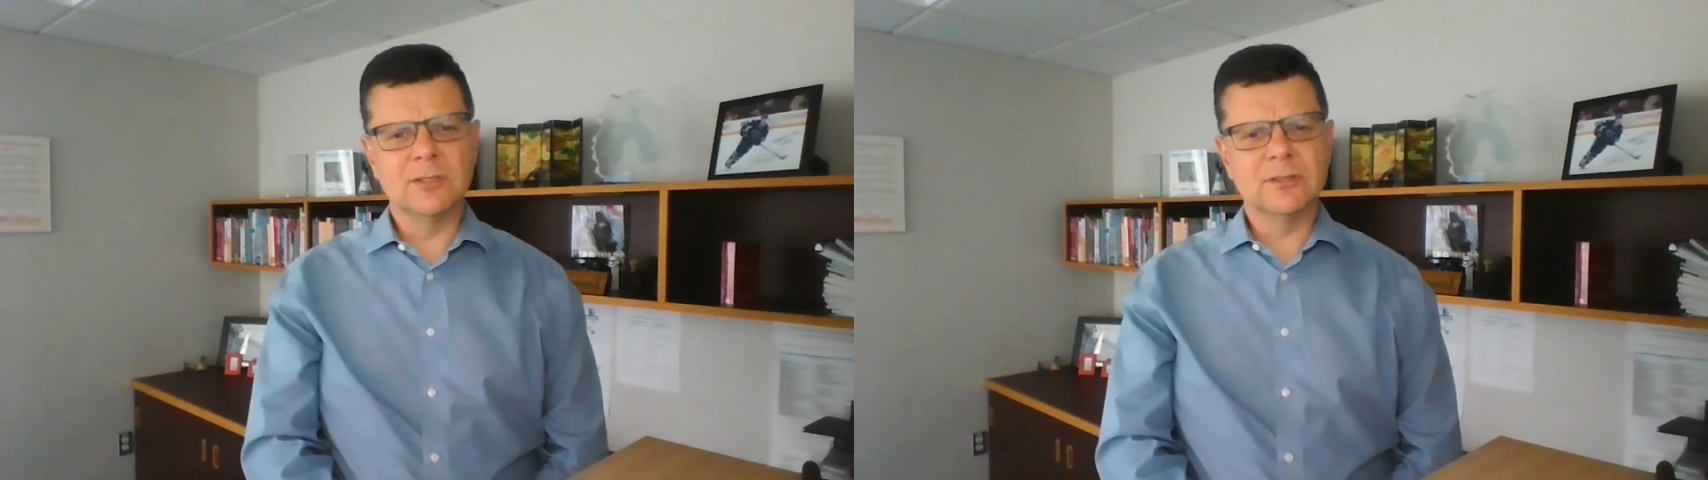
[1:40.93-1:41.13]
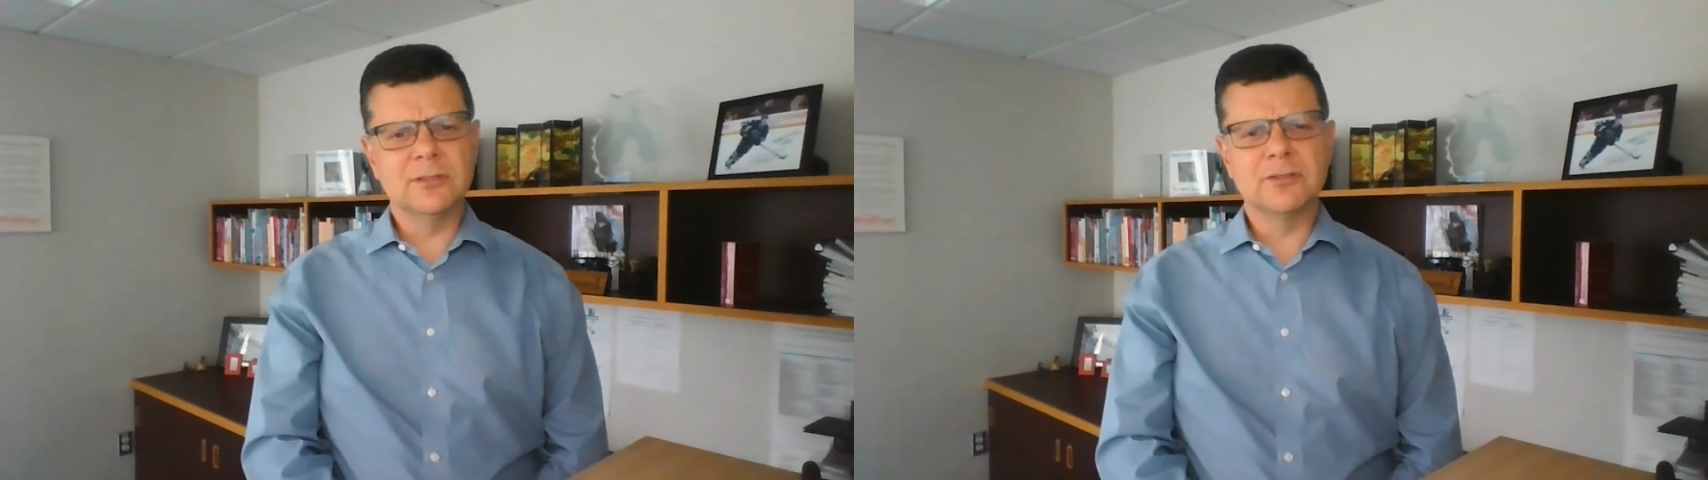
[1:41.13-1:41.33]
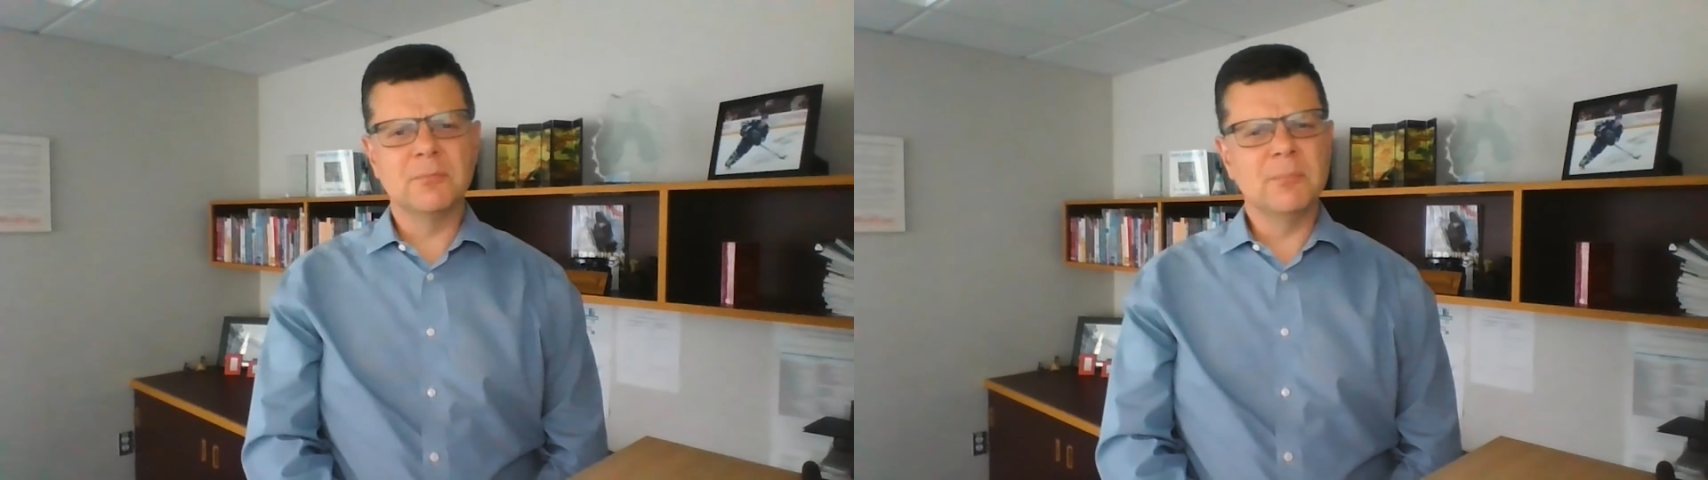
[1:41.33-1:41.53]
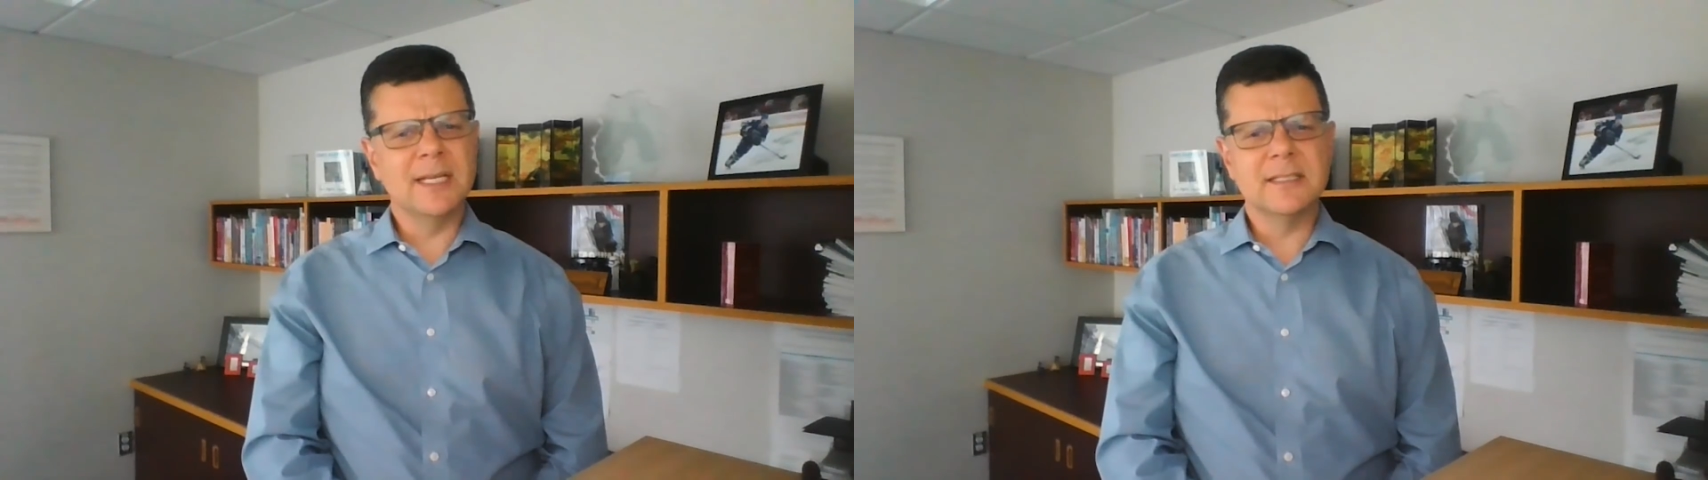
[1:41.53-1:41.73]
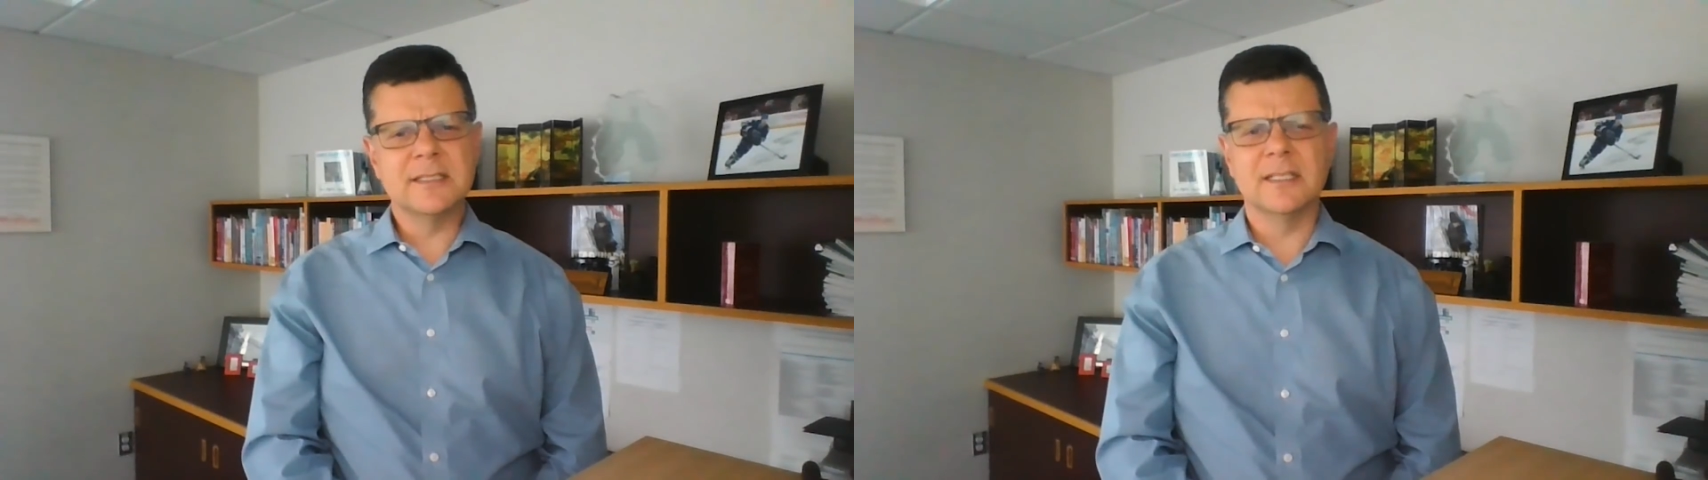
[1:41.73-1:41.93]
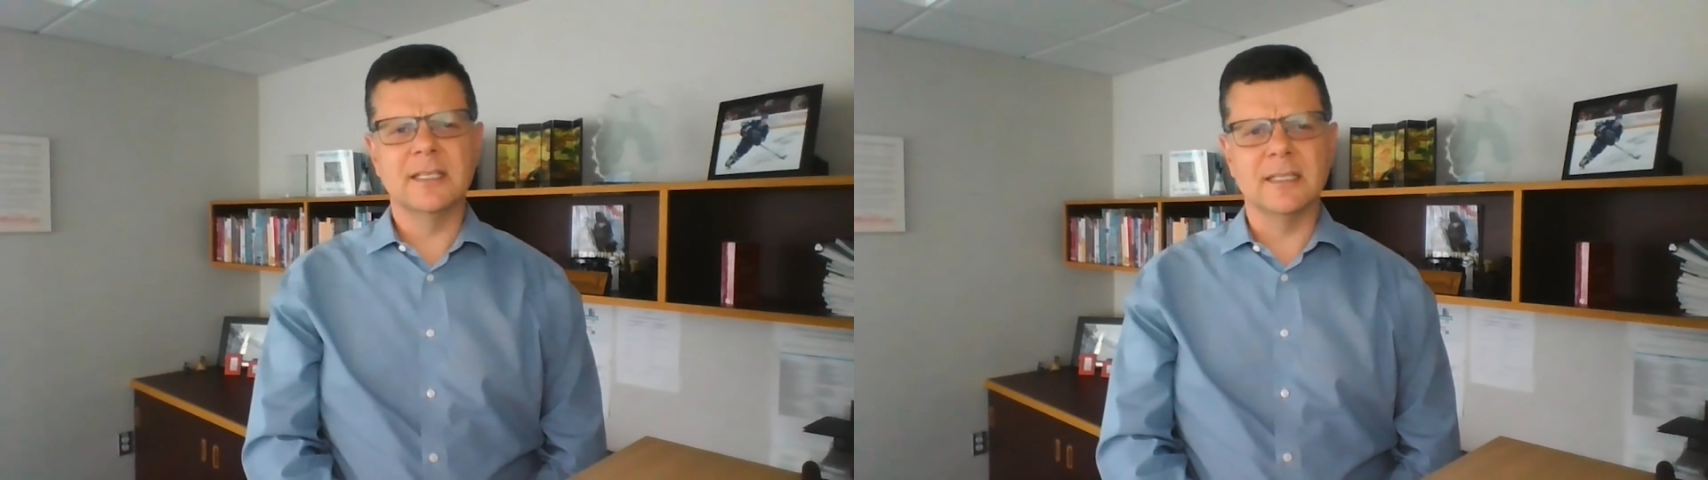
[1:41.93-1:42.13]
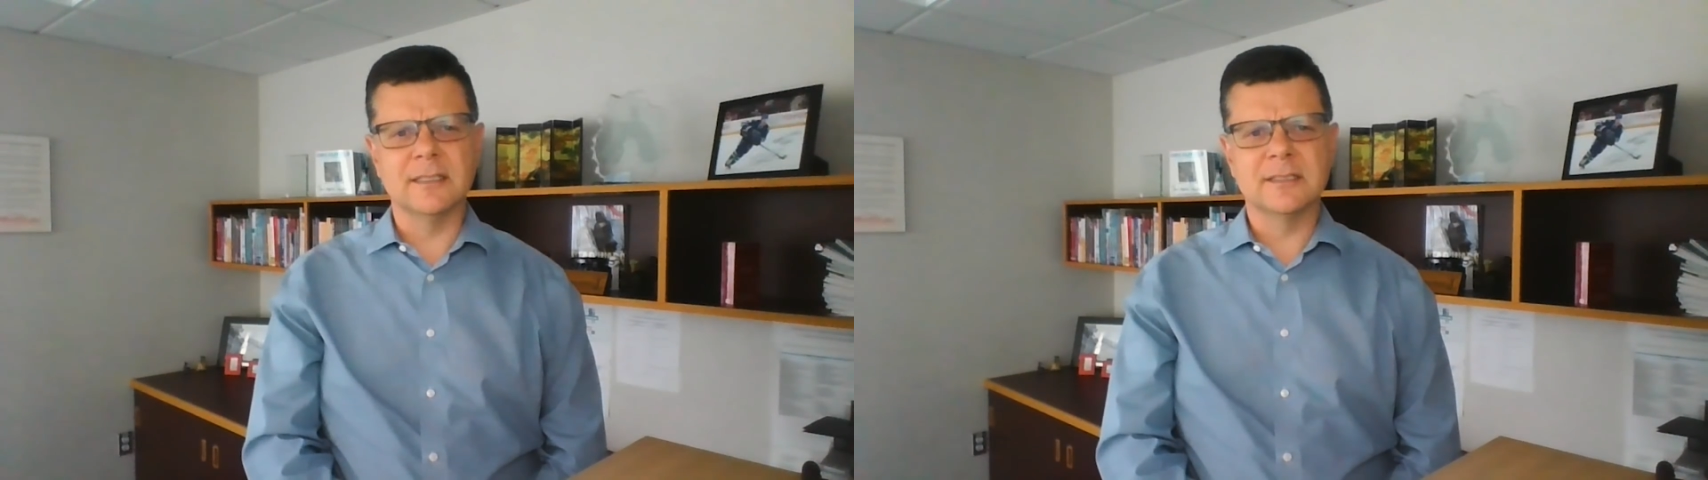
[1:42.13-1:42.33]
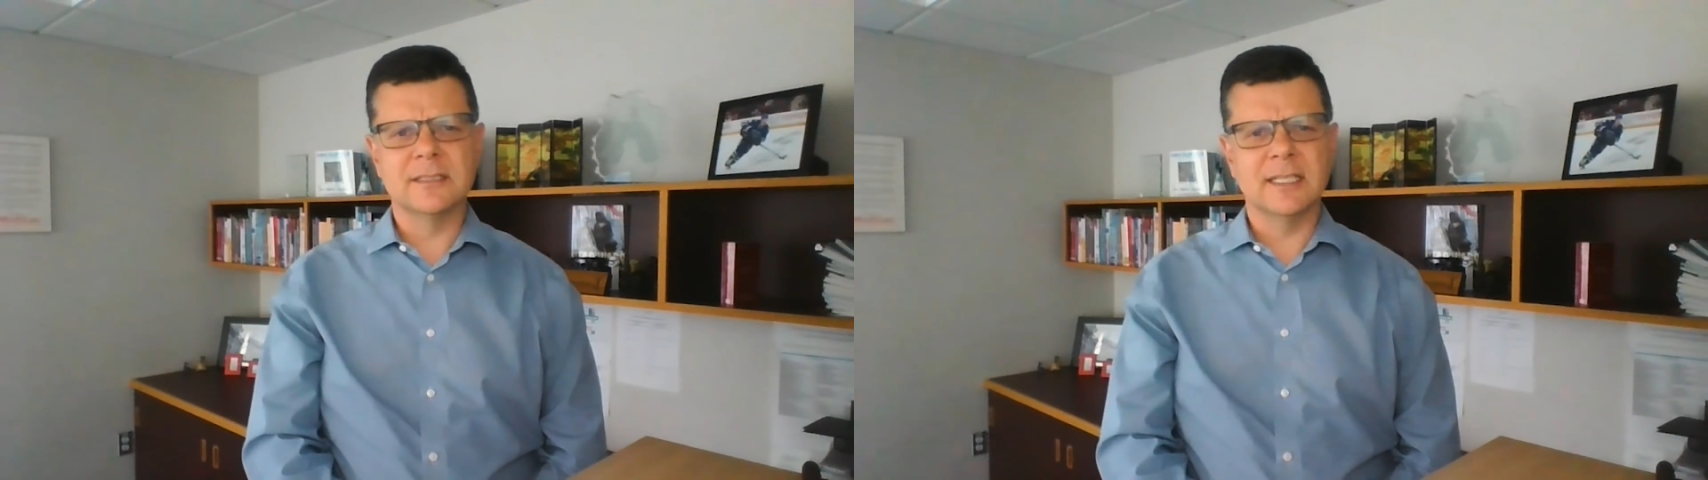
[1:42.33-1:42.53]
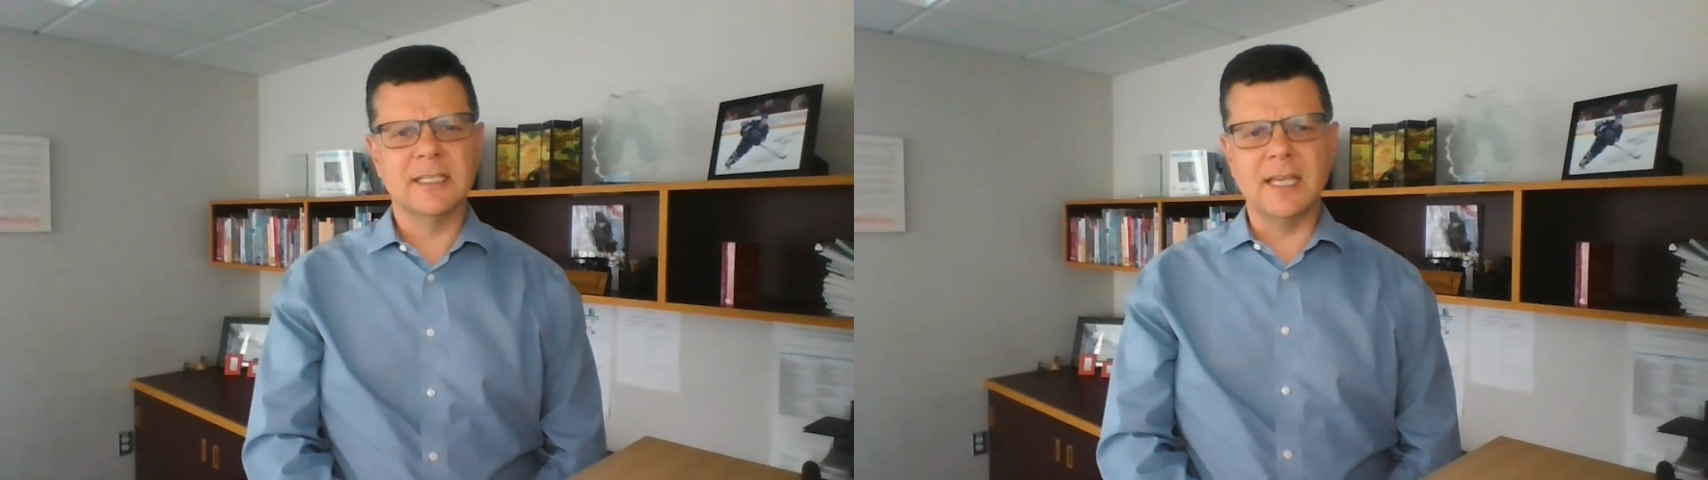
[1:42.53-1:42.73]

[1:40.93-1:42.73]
learned tremendous things,